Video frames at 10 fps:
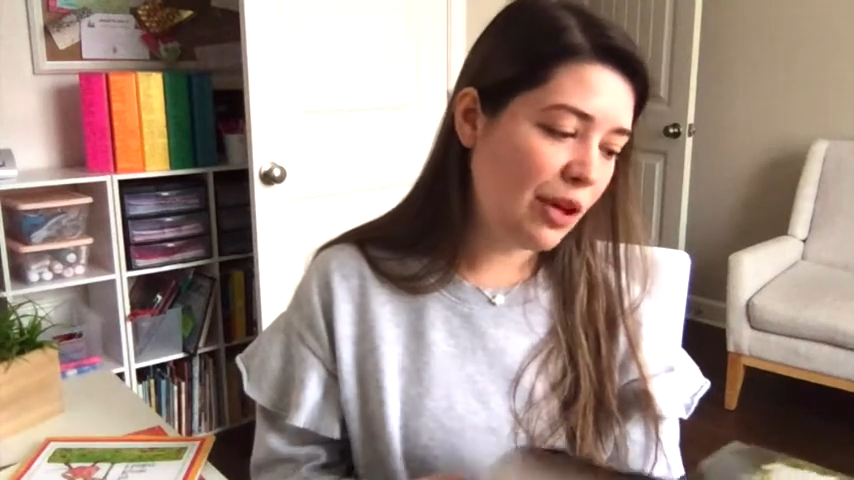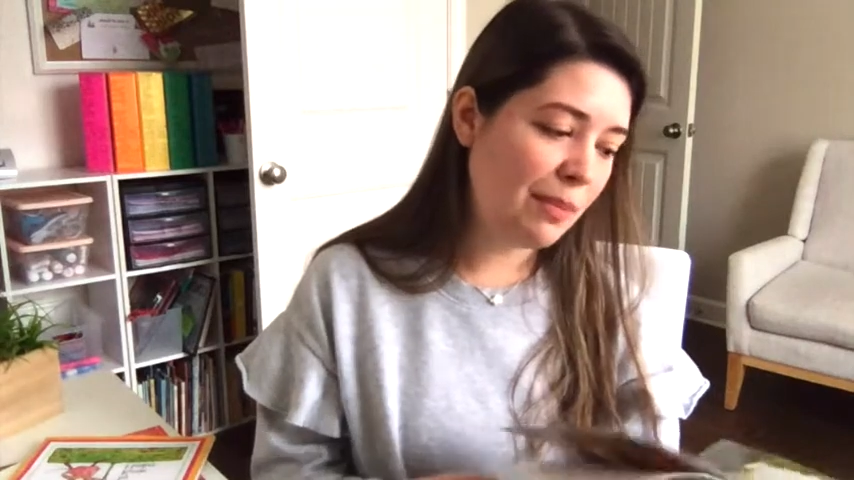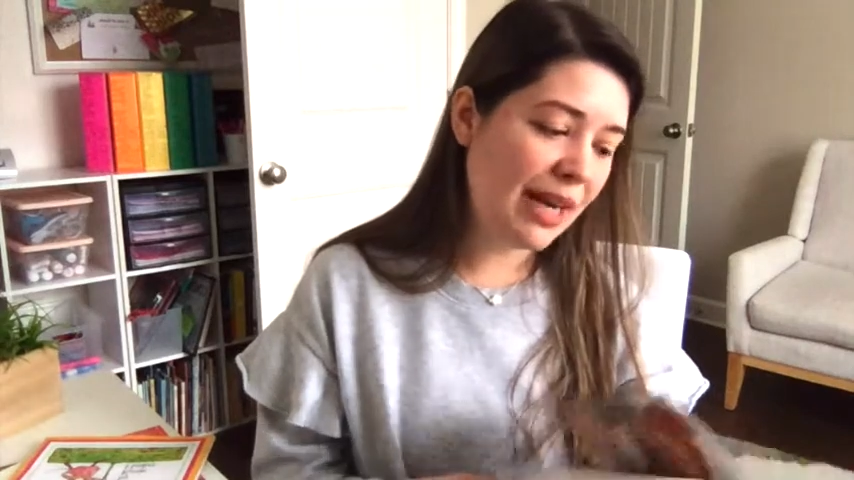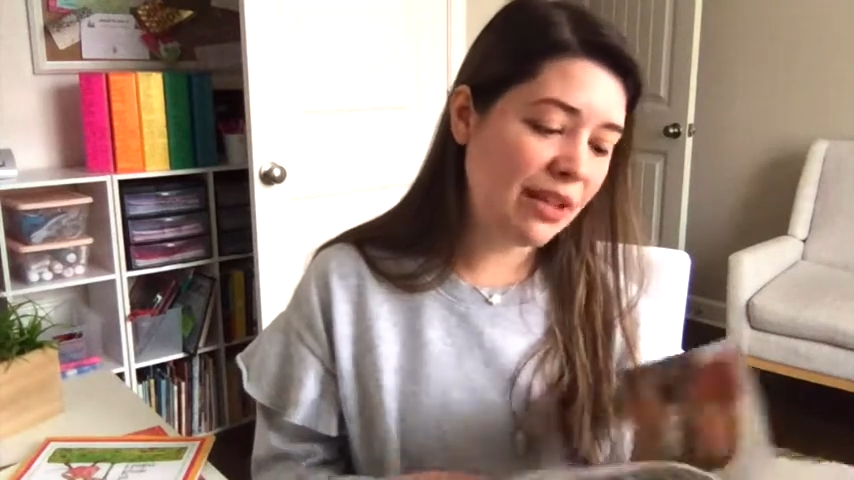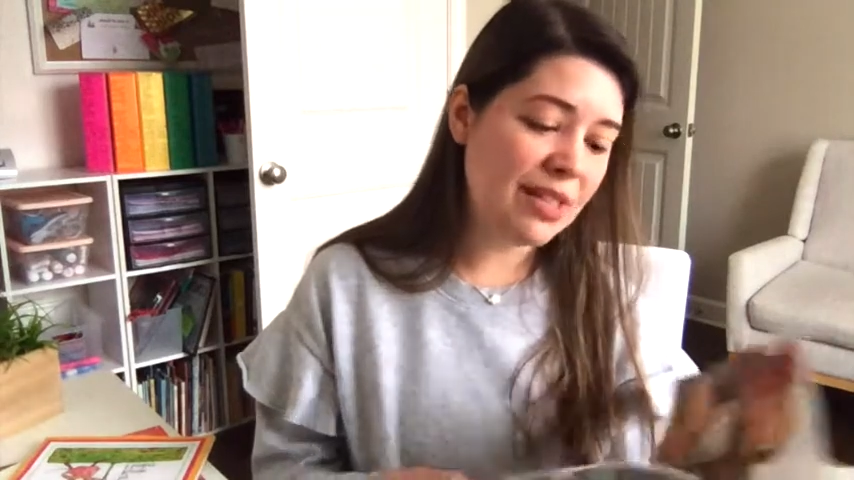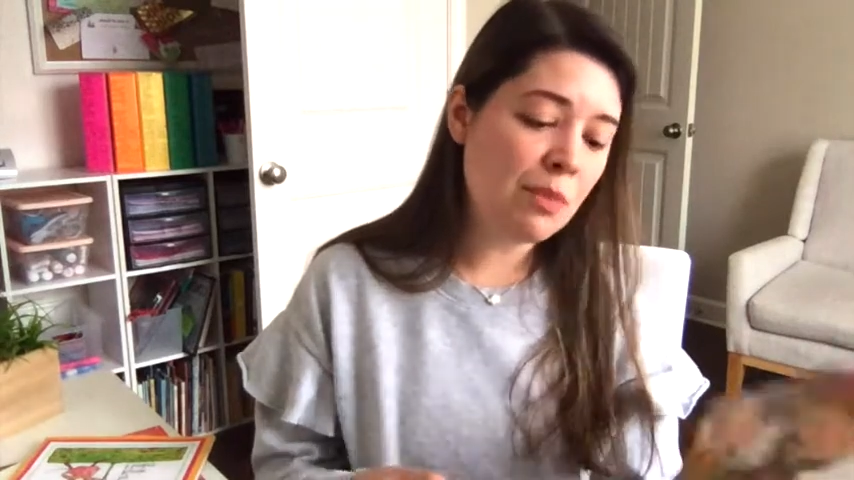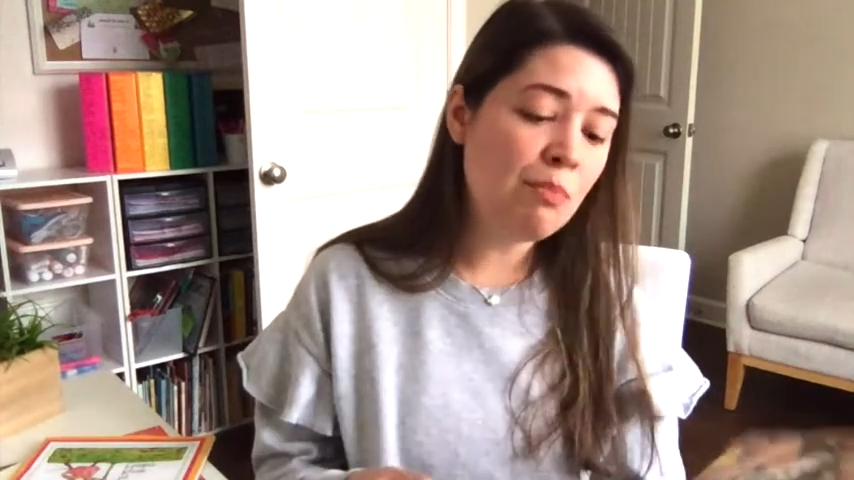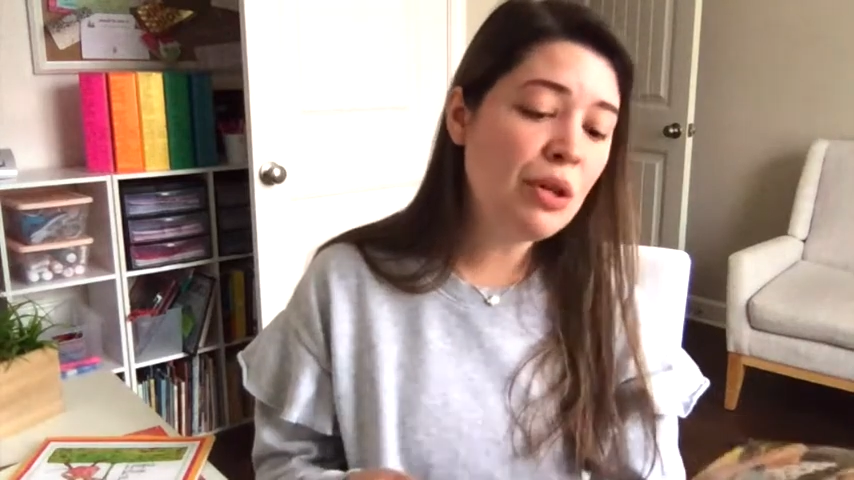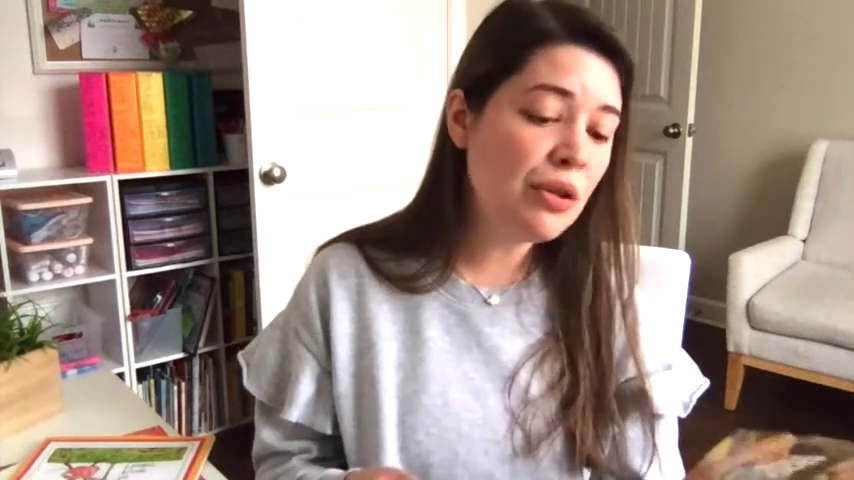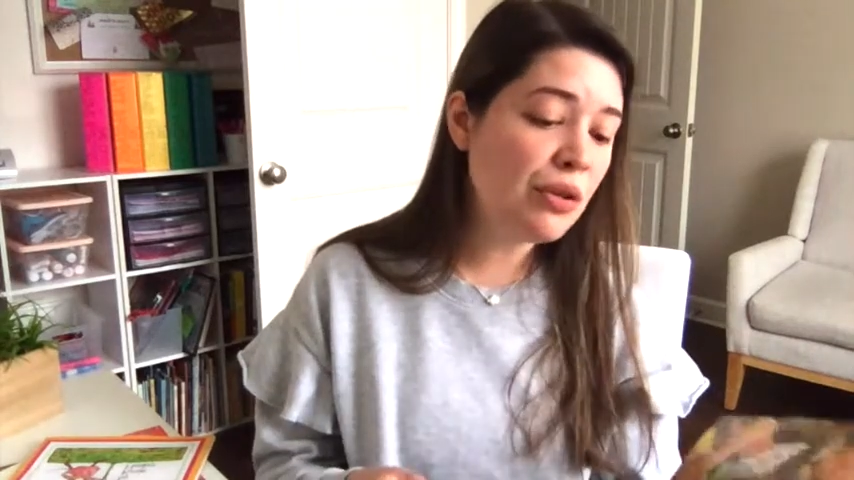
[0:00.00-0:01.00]
parents
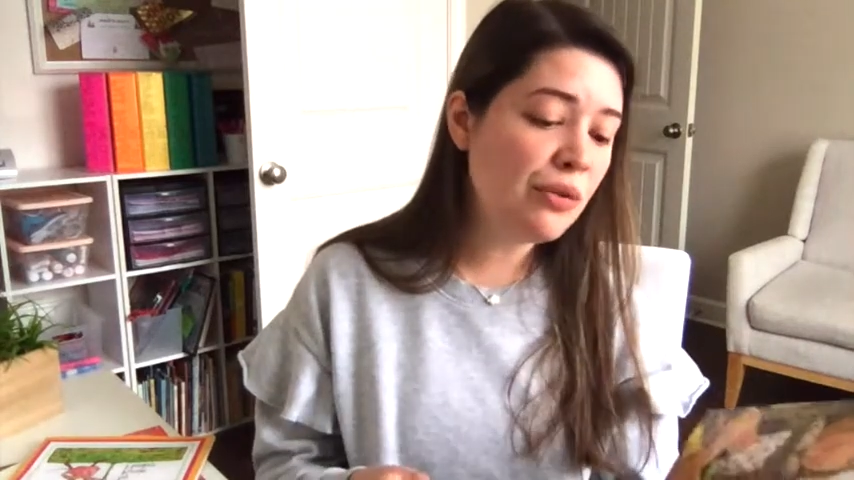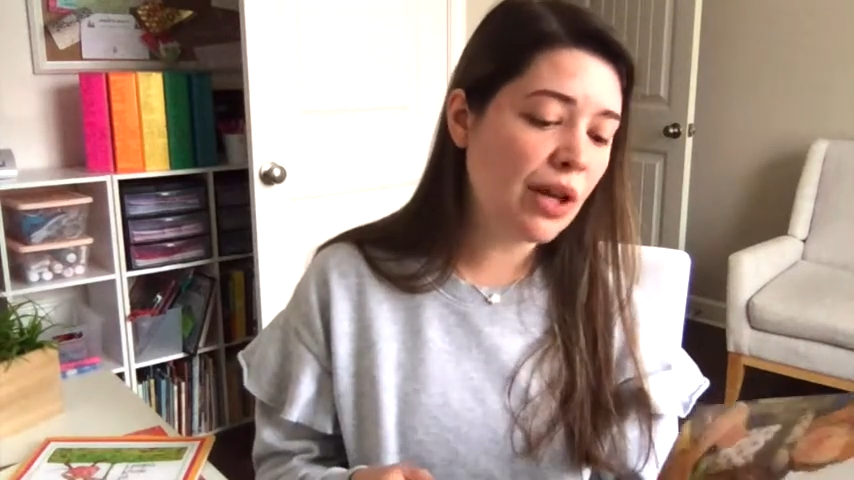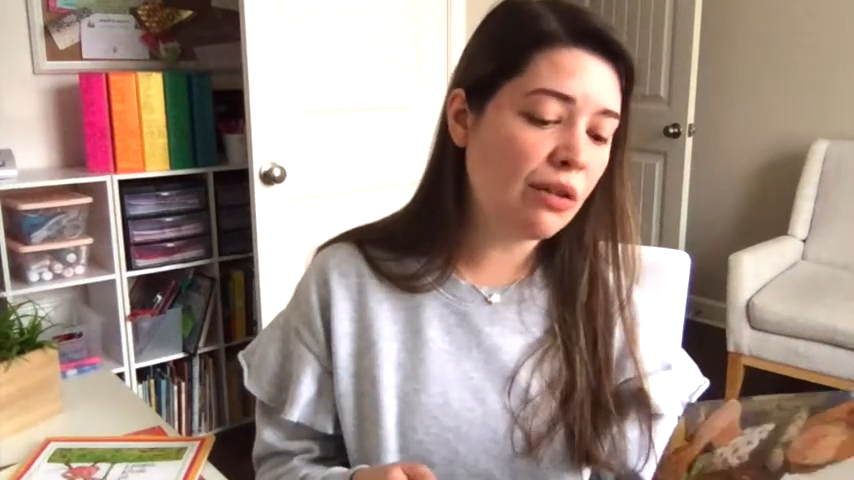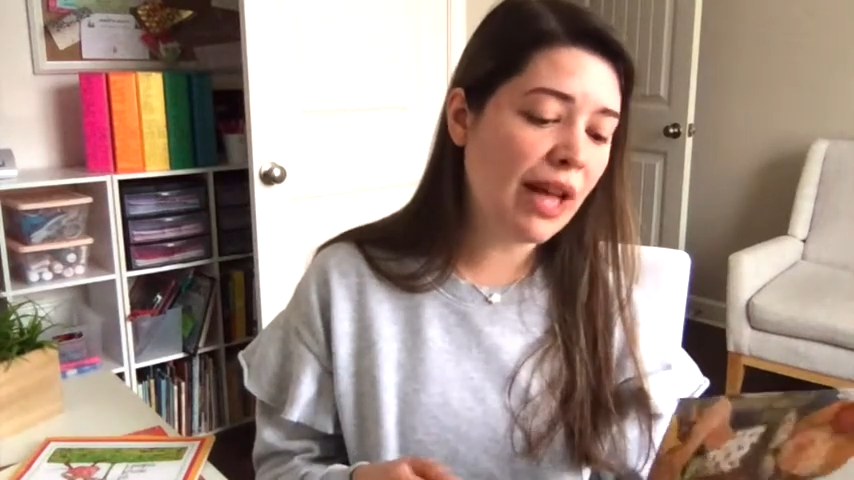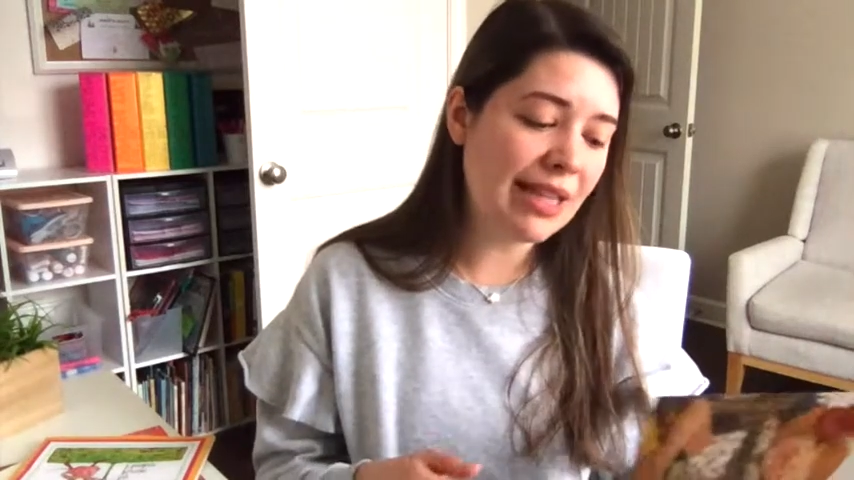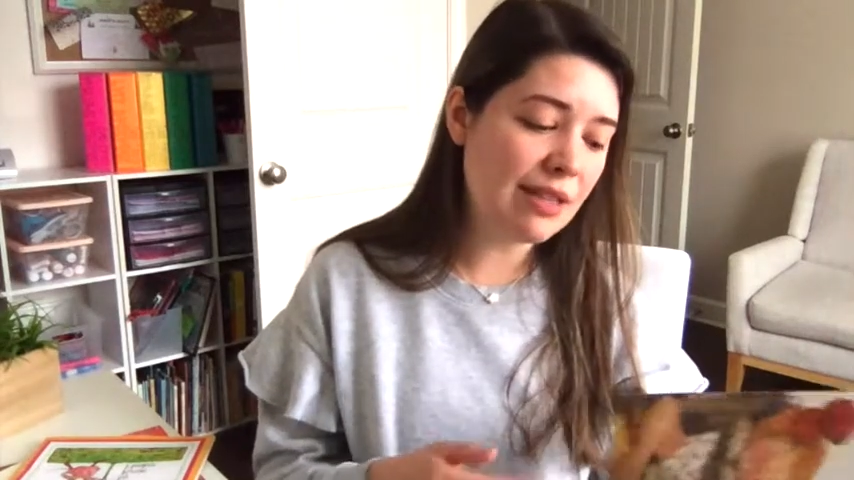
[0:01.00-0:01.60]
move. There are lots